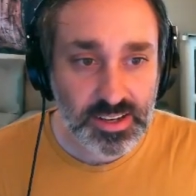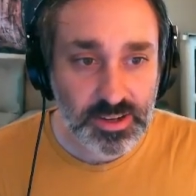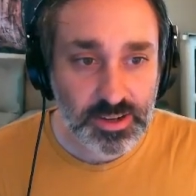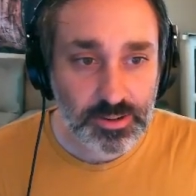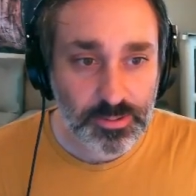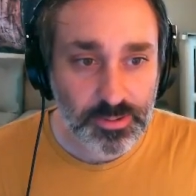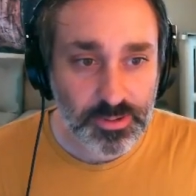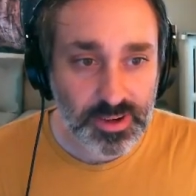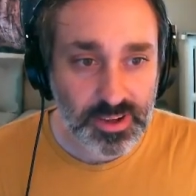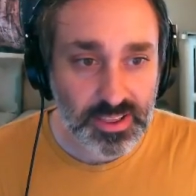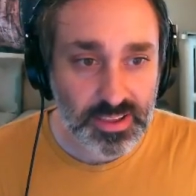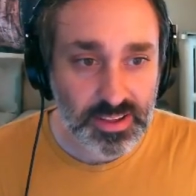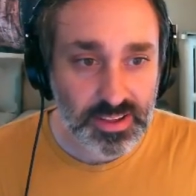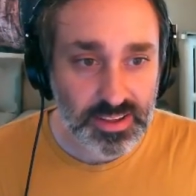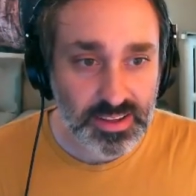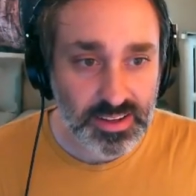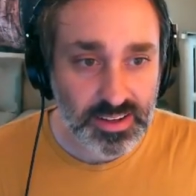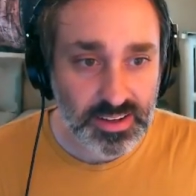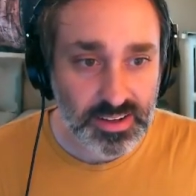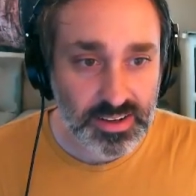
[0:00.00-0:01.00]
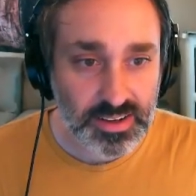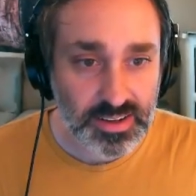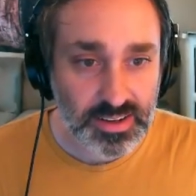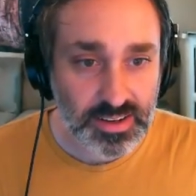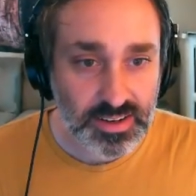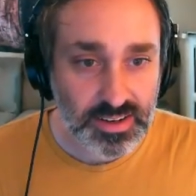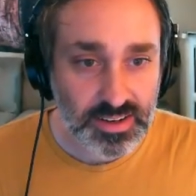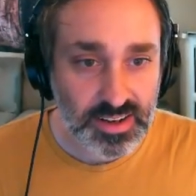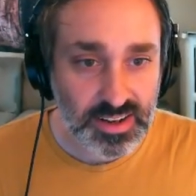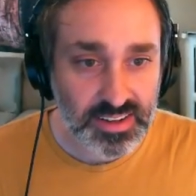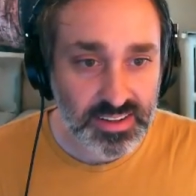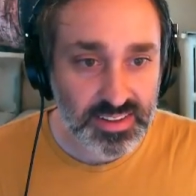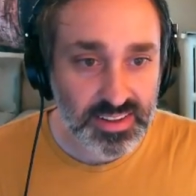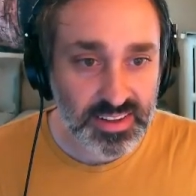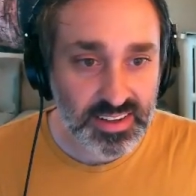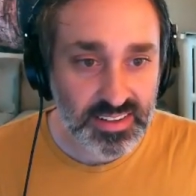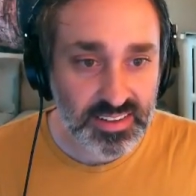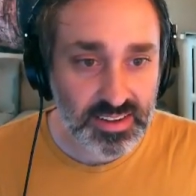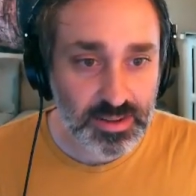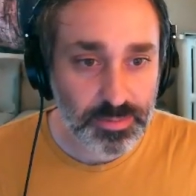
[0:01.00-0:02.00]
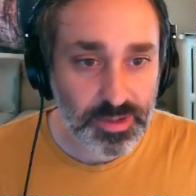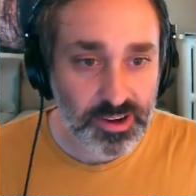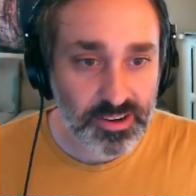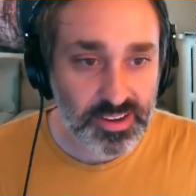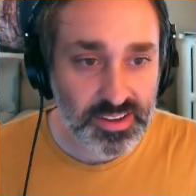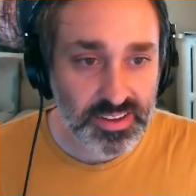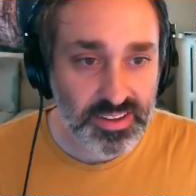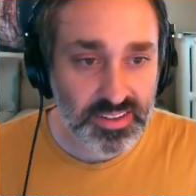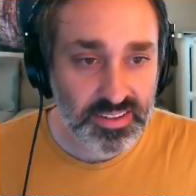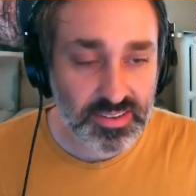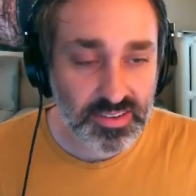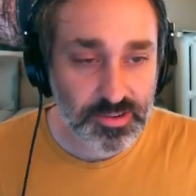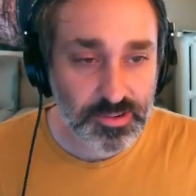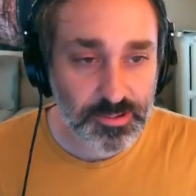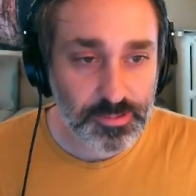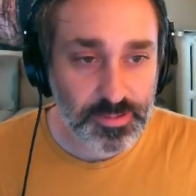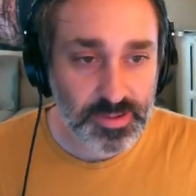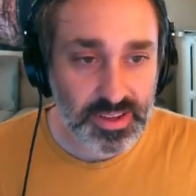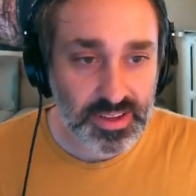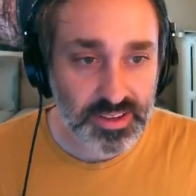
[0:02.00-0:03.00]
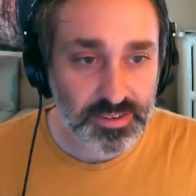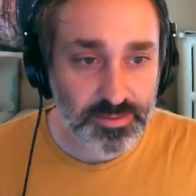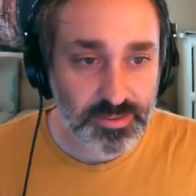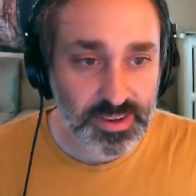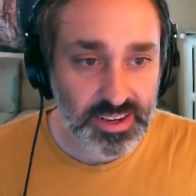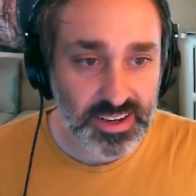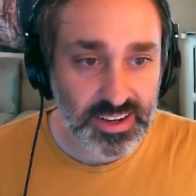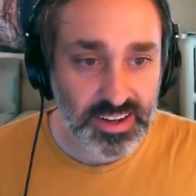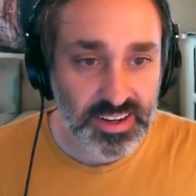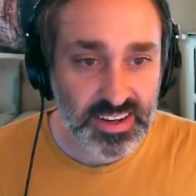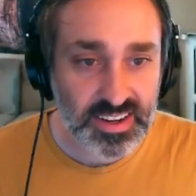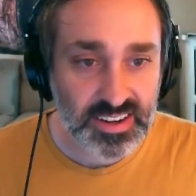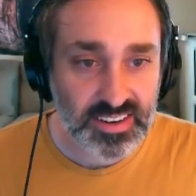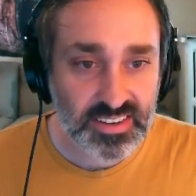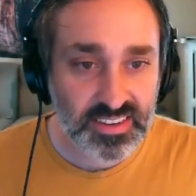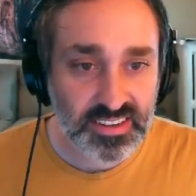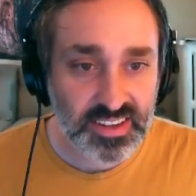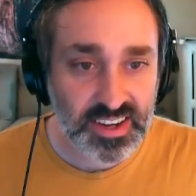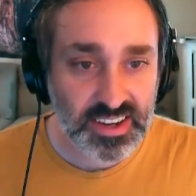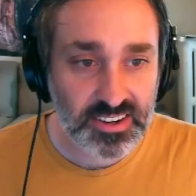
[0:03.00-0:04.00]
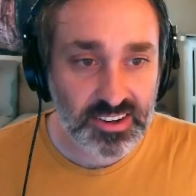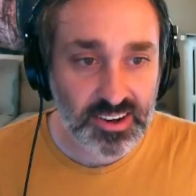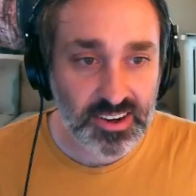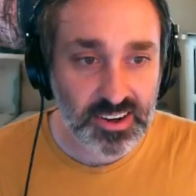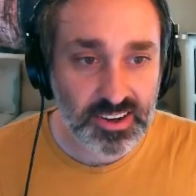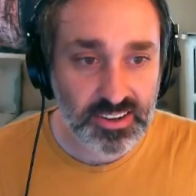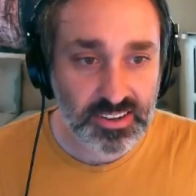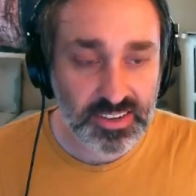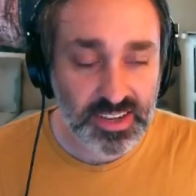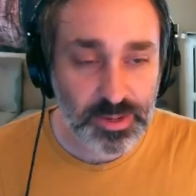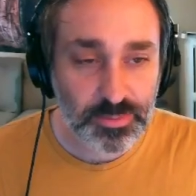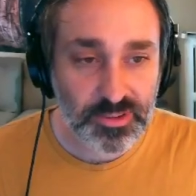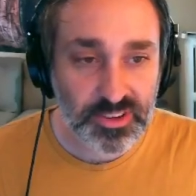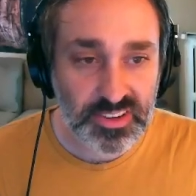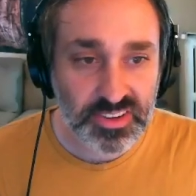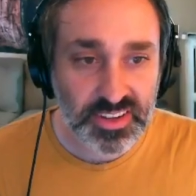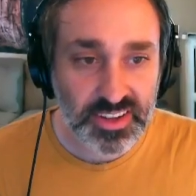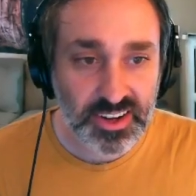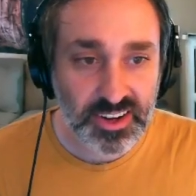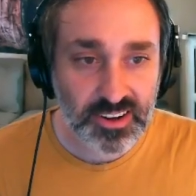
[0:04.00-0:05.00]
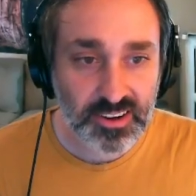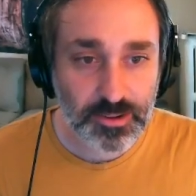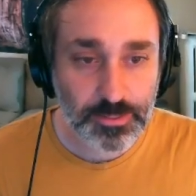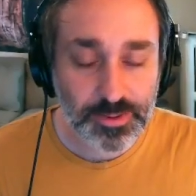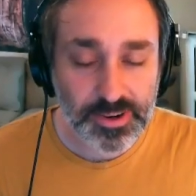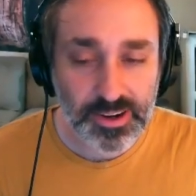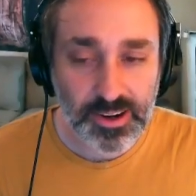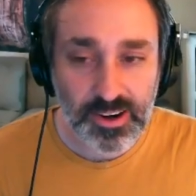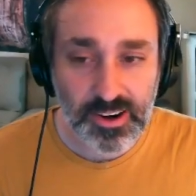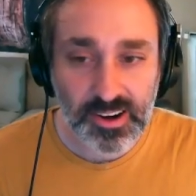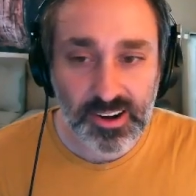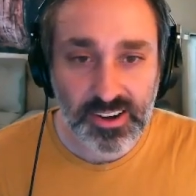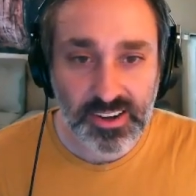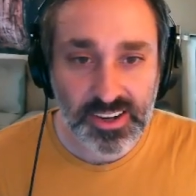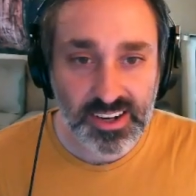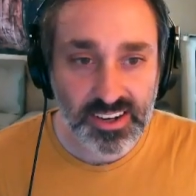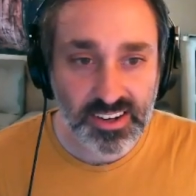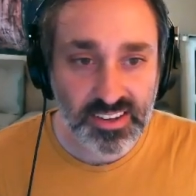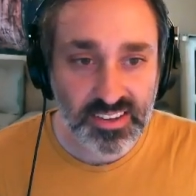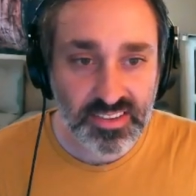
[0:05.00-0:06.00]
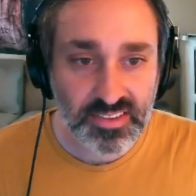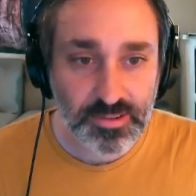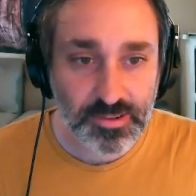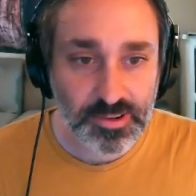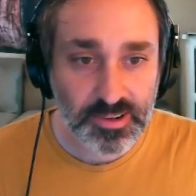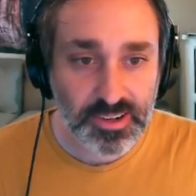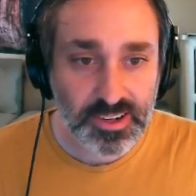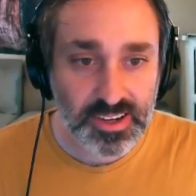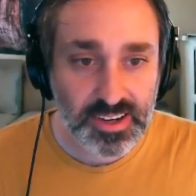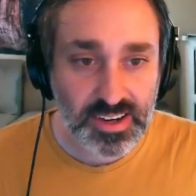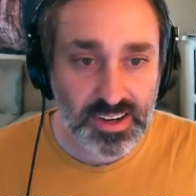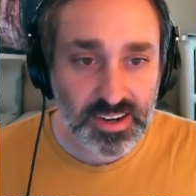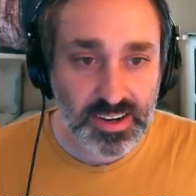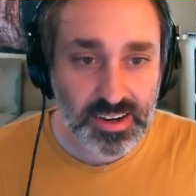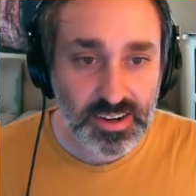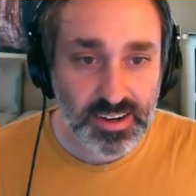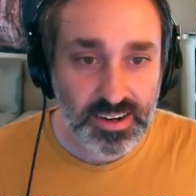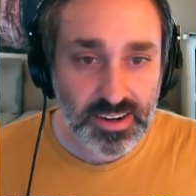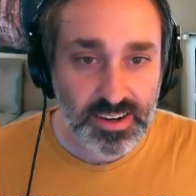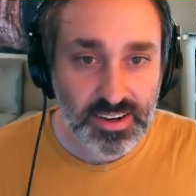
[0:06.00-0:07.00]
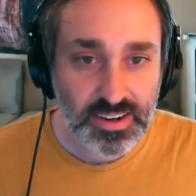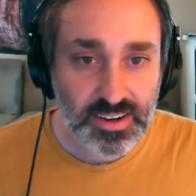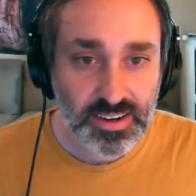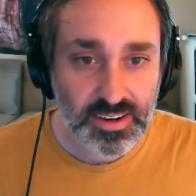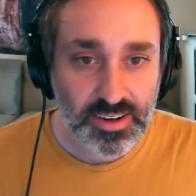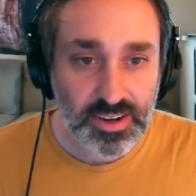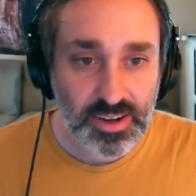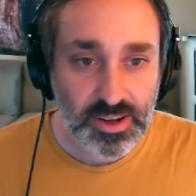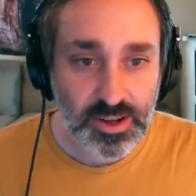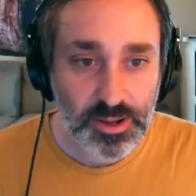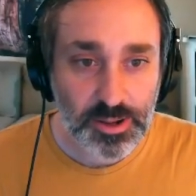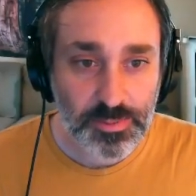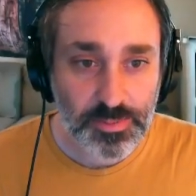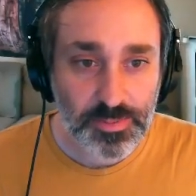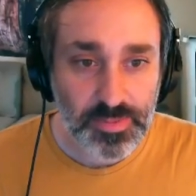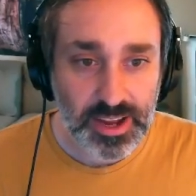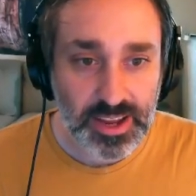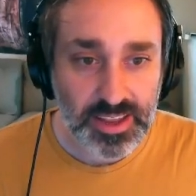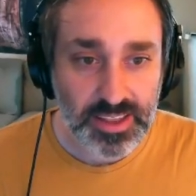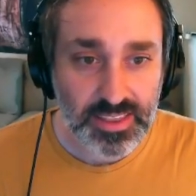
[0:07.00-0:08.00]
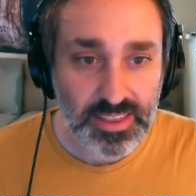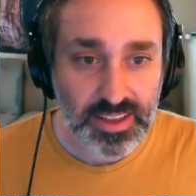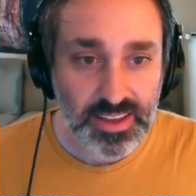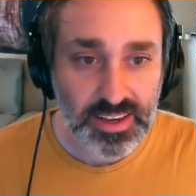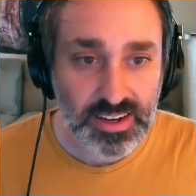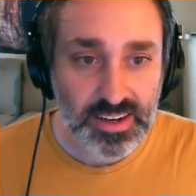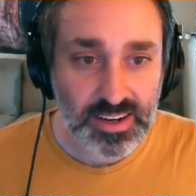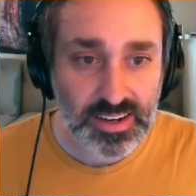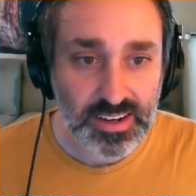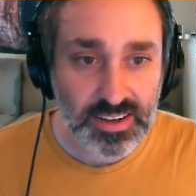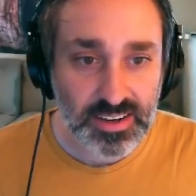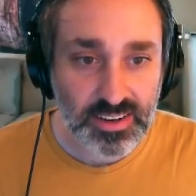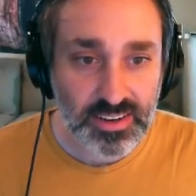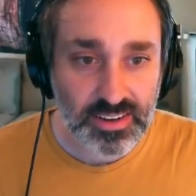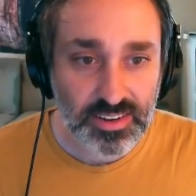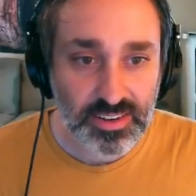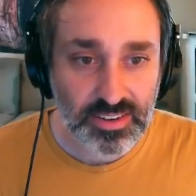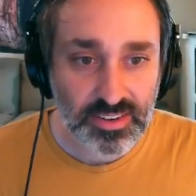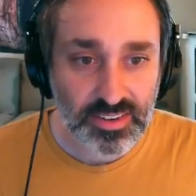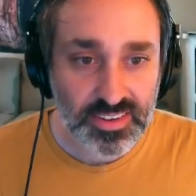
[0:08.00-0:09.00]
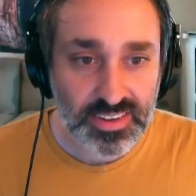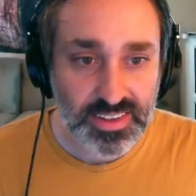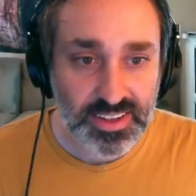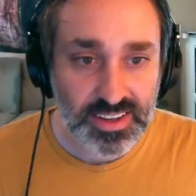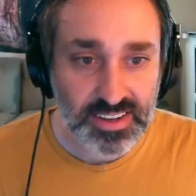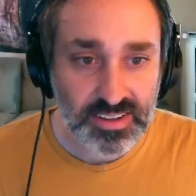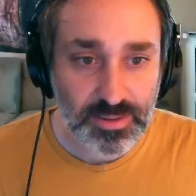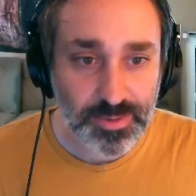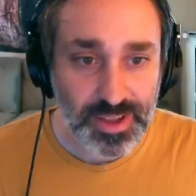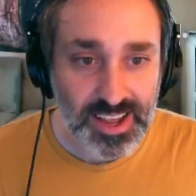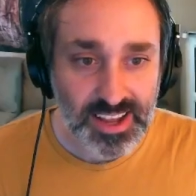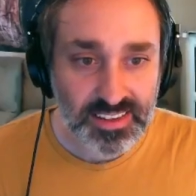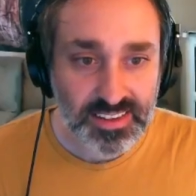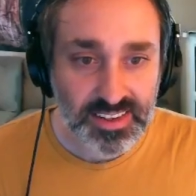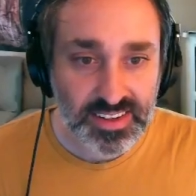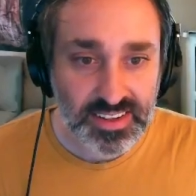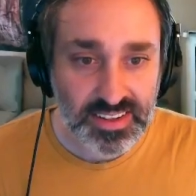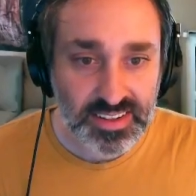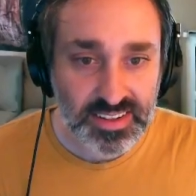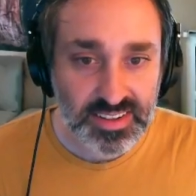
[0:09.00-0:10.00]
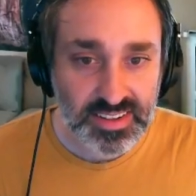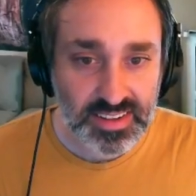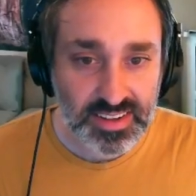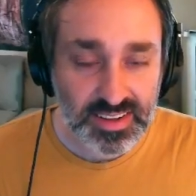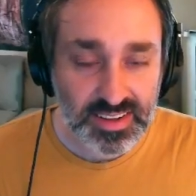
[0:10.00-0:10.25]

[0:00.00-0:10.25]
One of the nice things about it, so we can select our labels layer where our data is stored, and then select some axes.